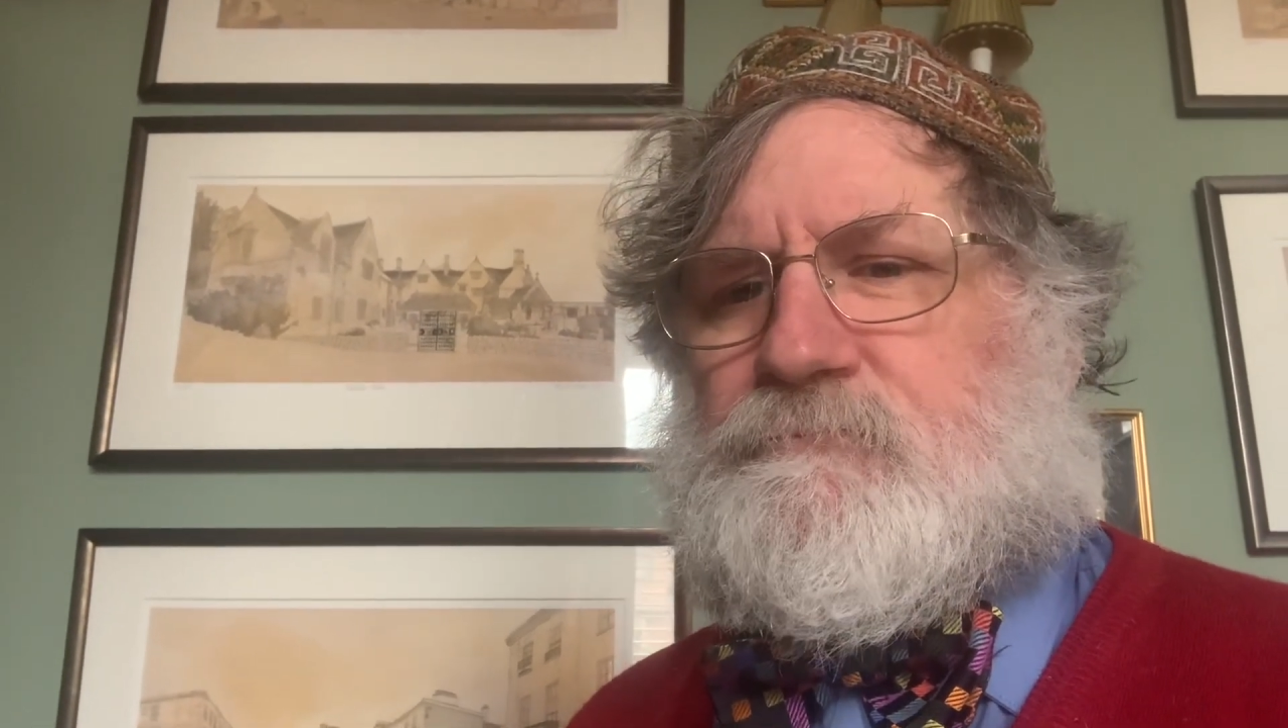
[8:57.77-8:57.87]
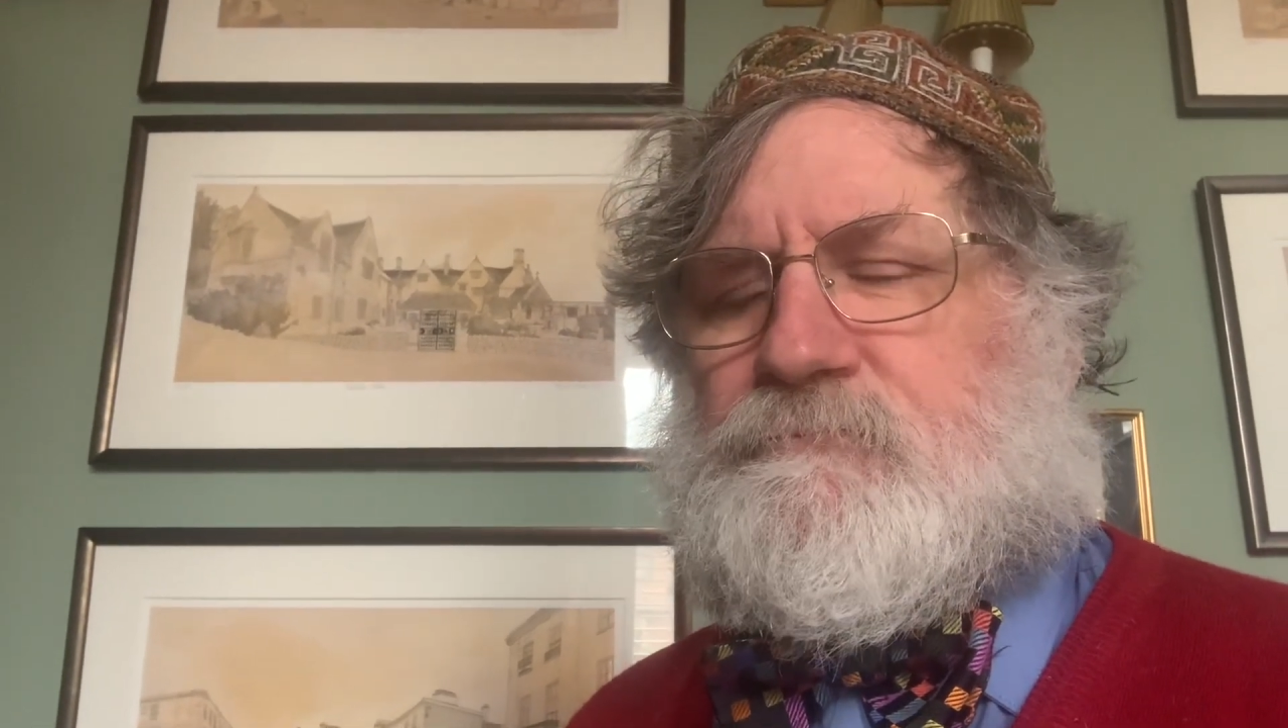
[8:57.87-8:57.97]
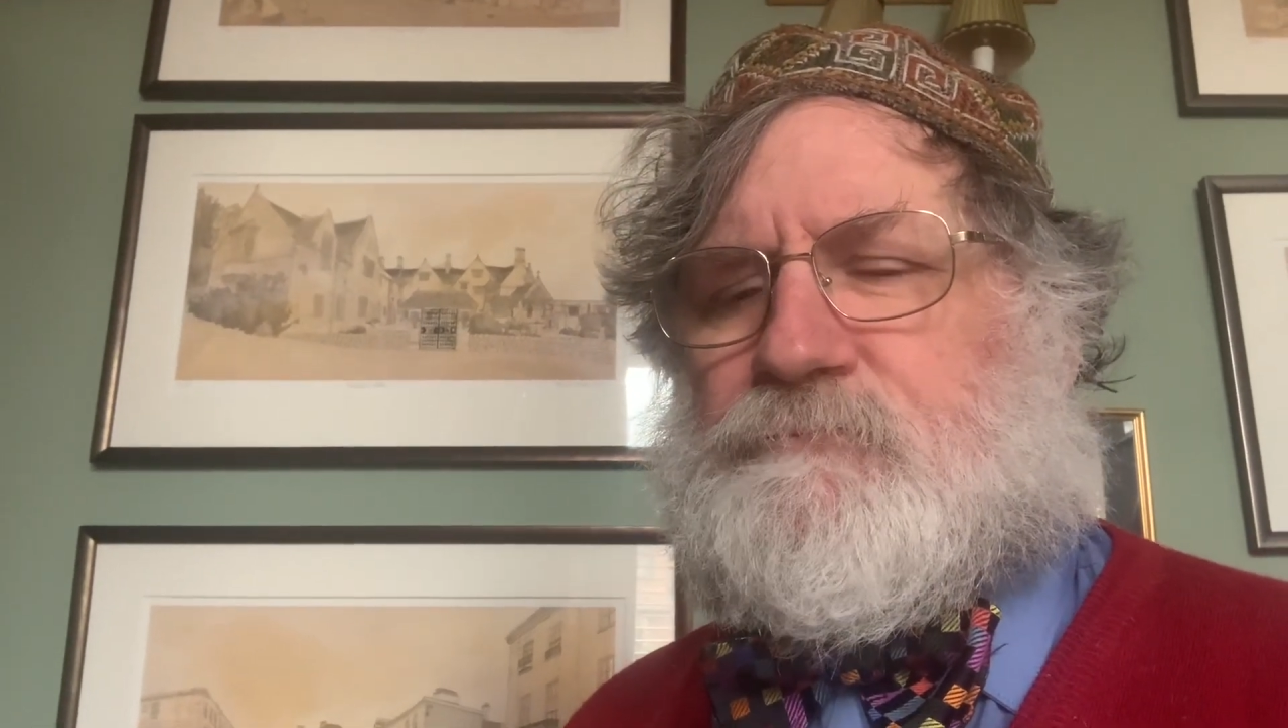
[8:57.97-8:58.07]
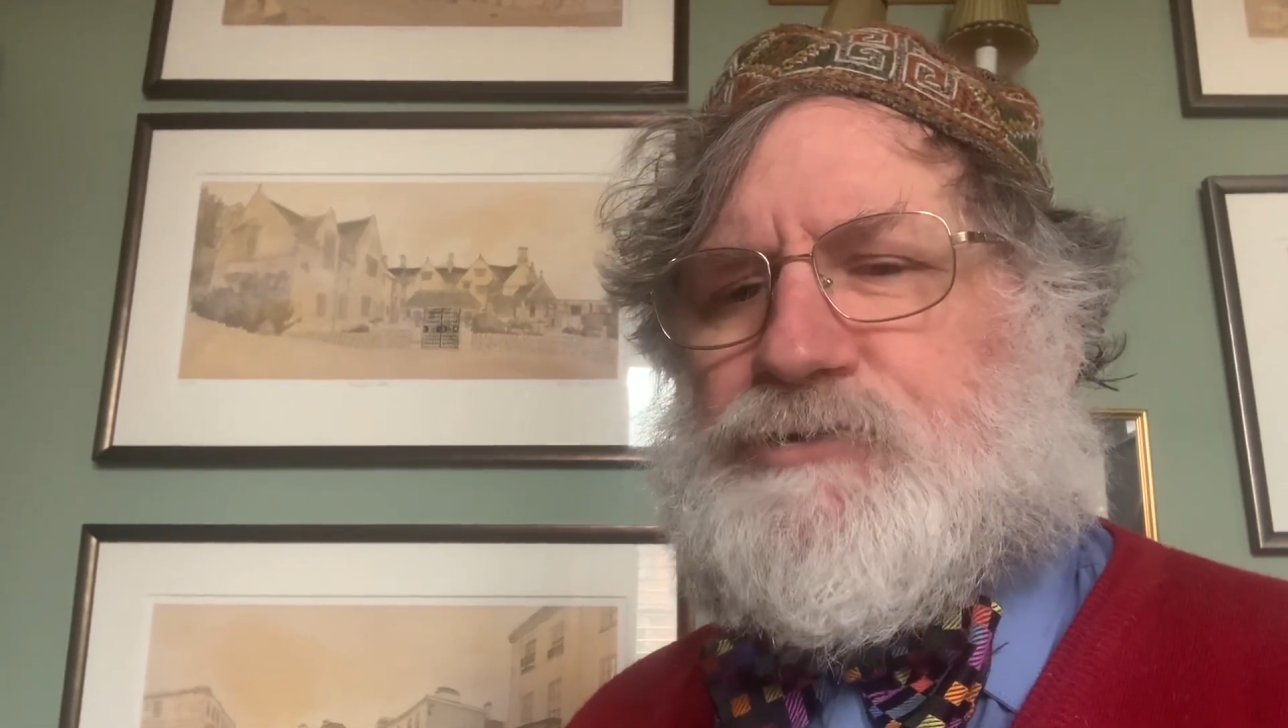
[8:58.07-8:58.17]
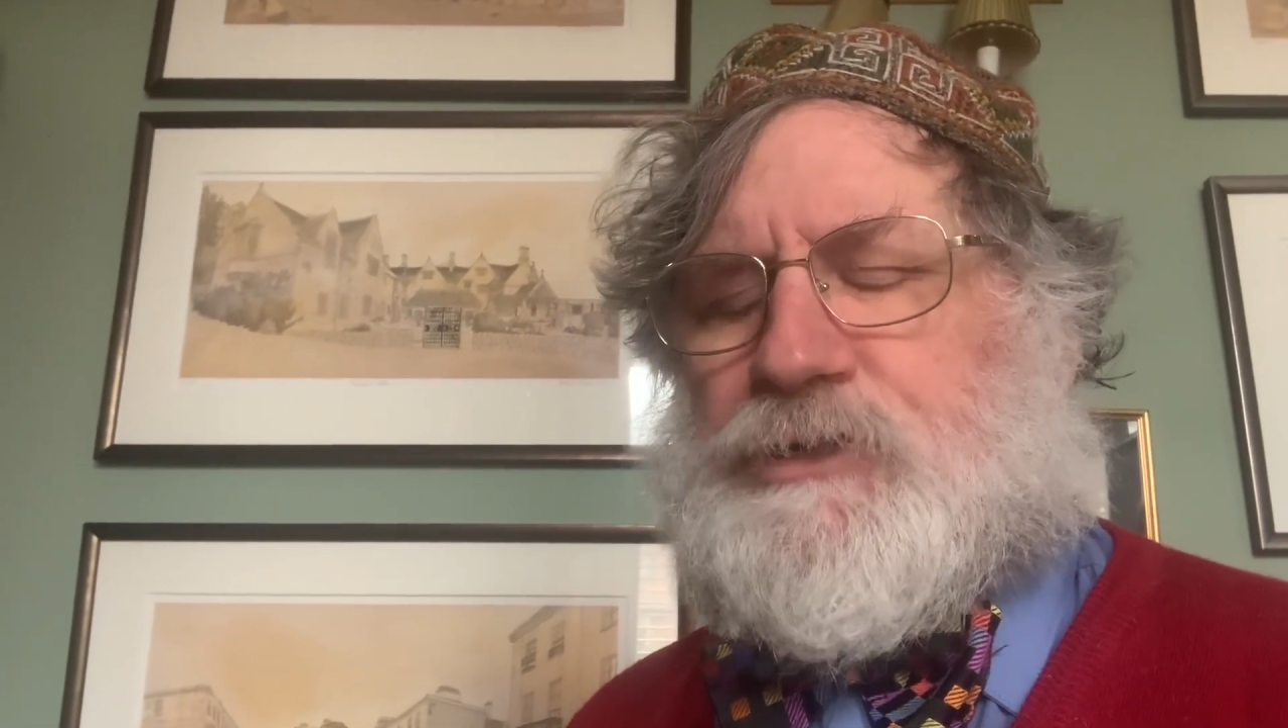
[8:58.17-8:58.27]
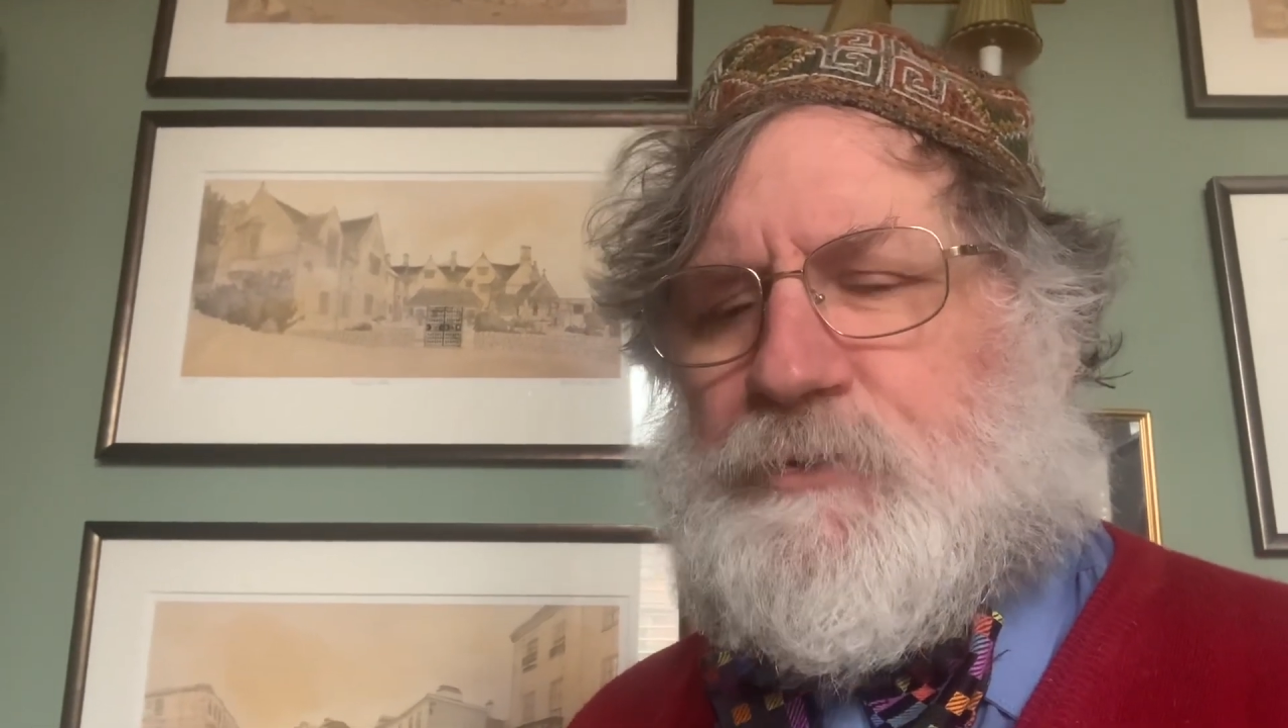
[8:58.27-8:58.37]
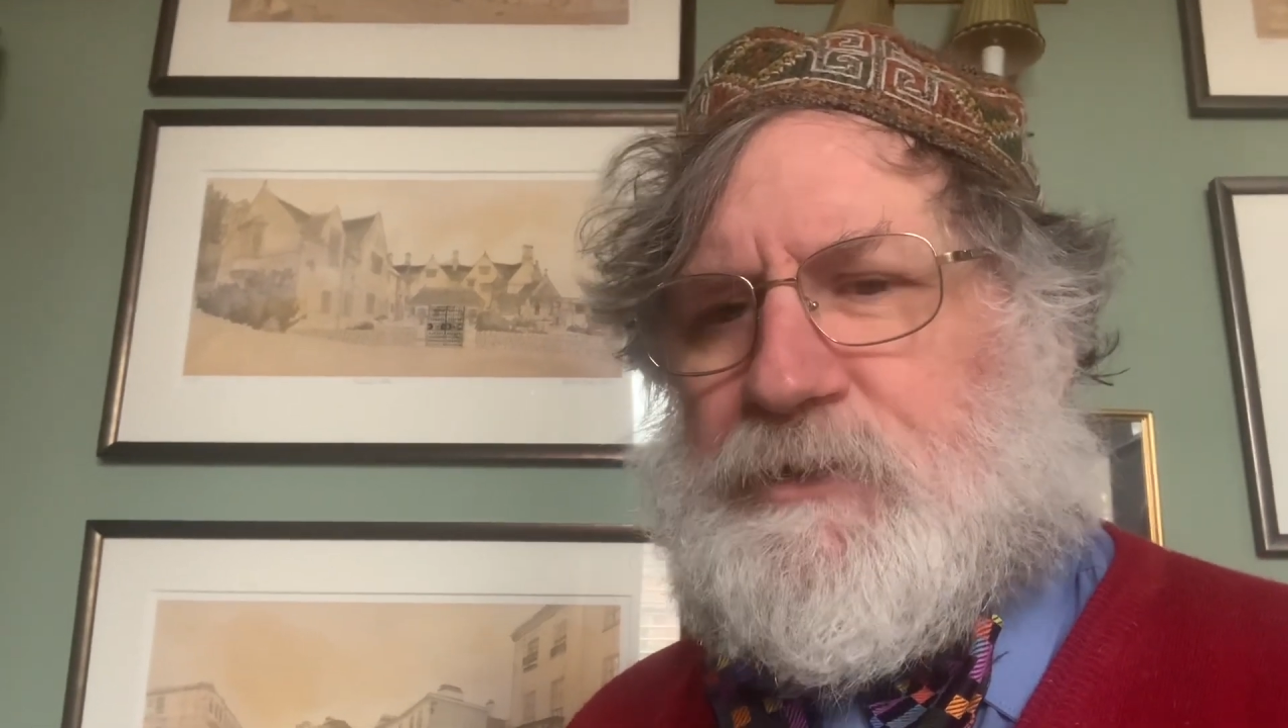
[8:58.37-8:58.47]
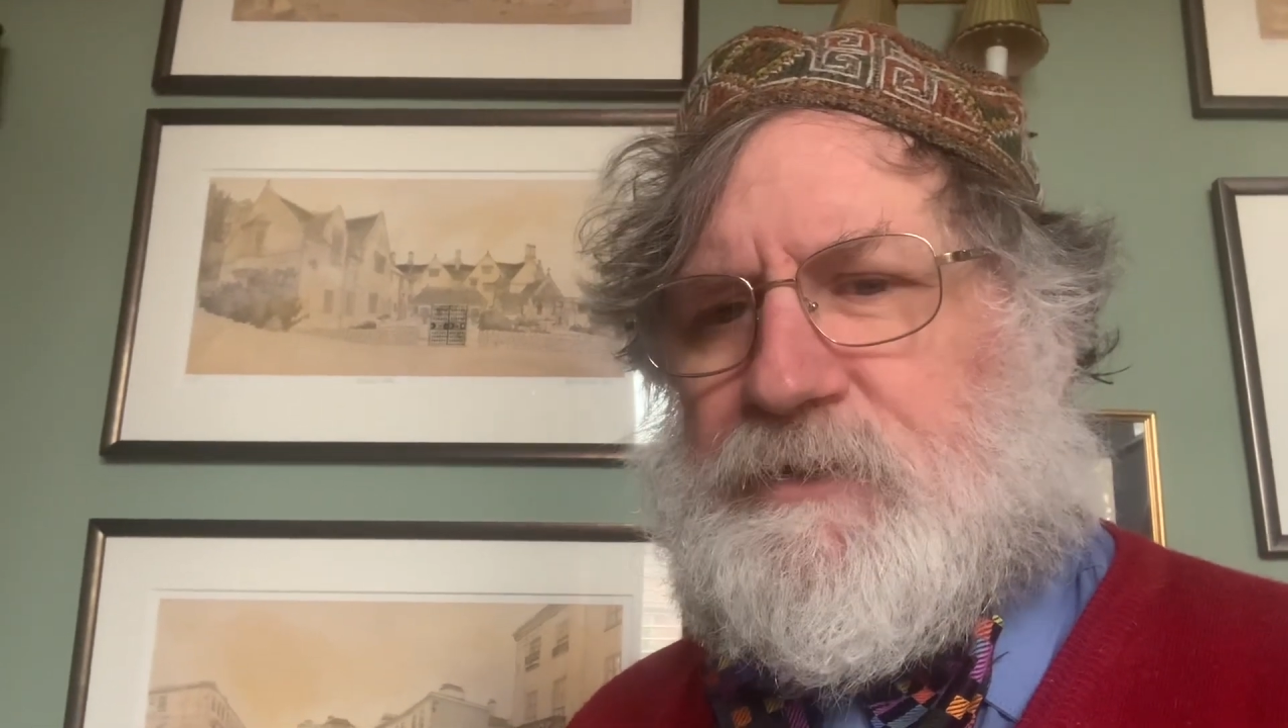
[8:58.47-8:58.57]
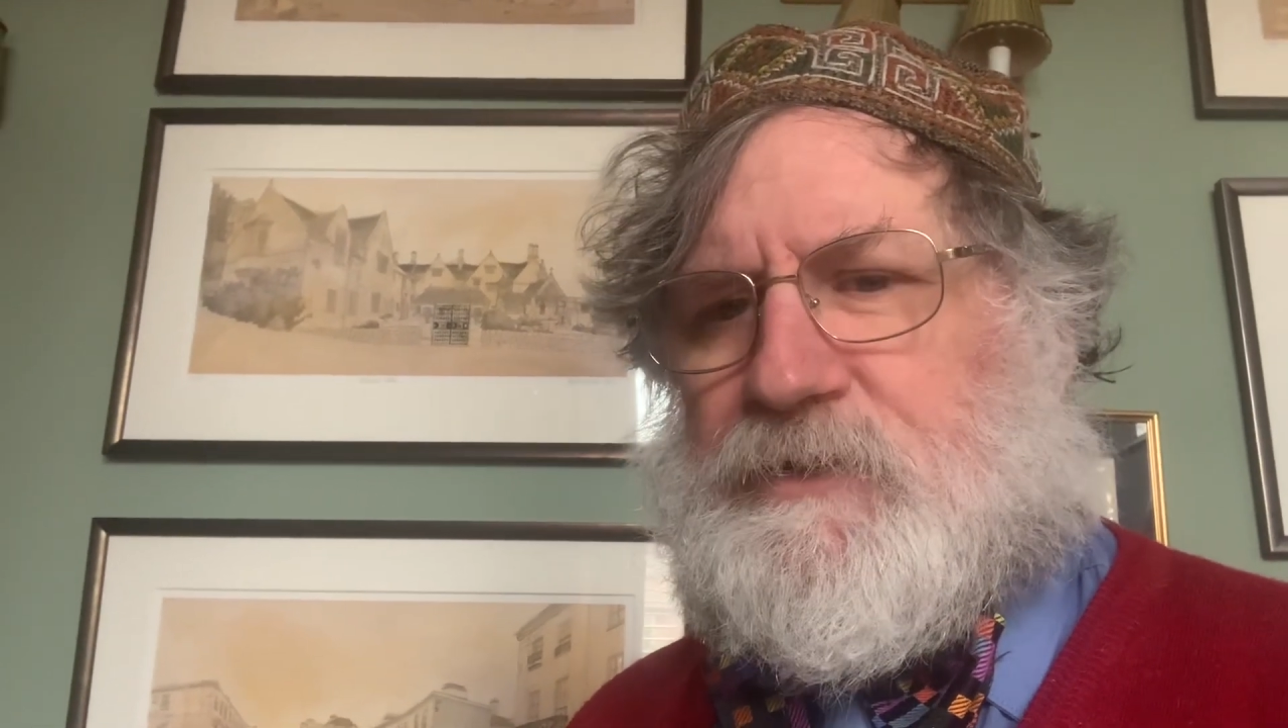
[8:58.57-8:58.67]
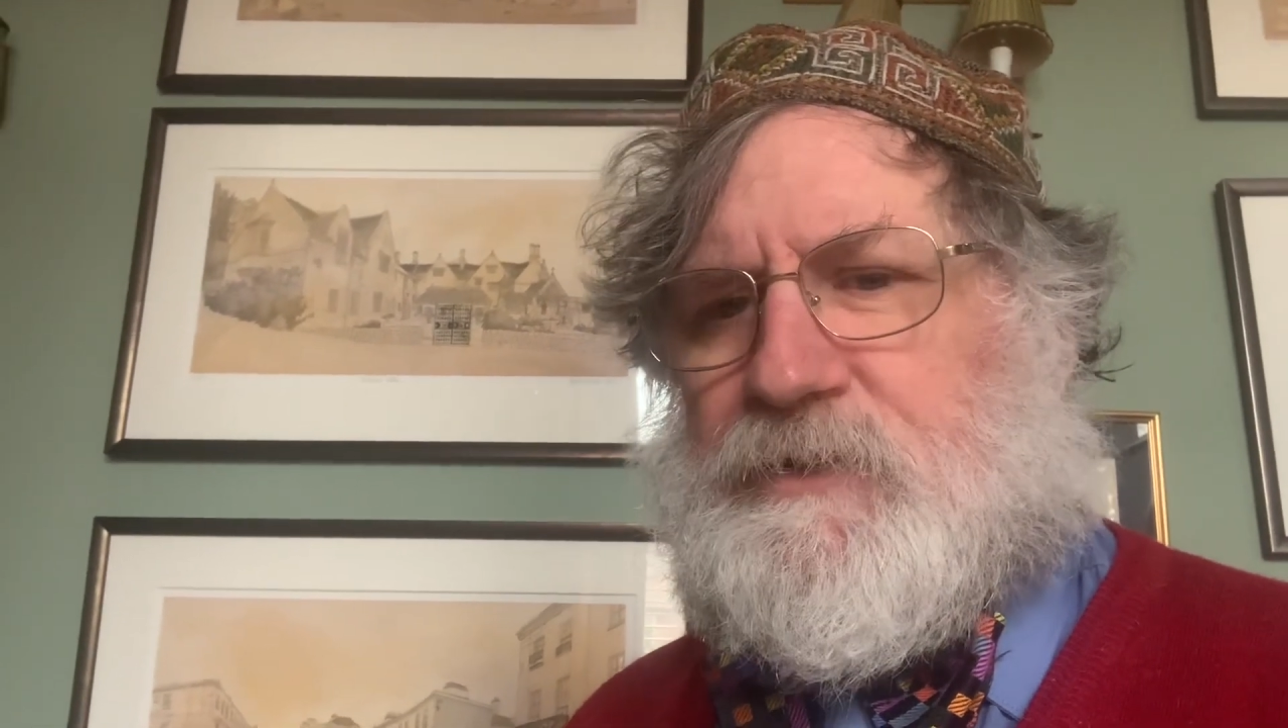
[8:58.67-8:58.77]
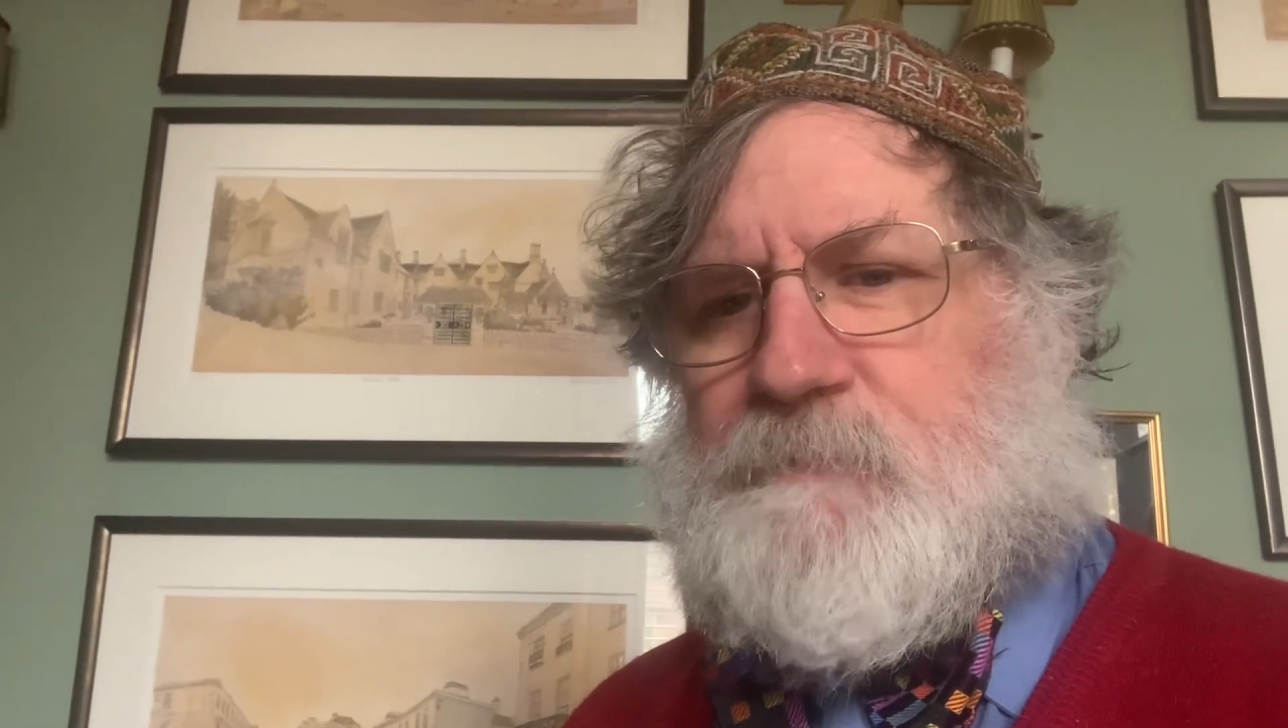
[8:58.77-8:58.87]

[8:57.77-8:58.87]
showing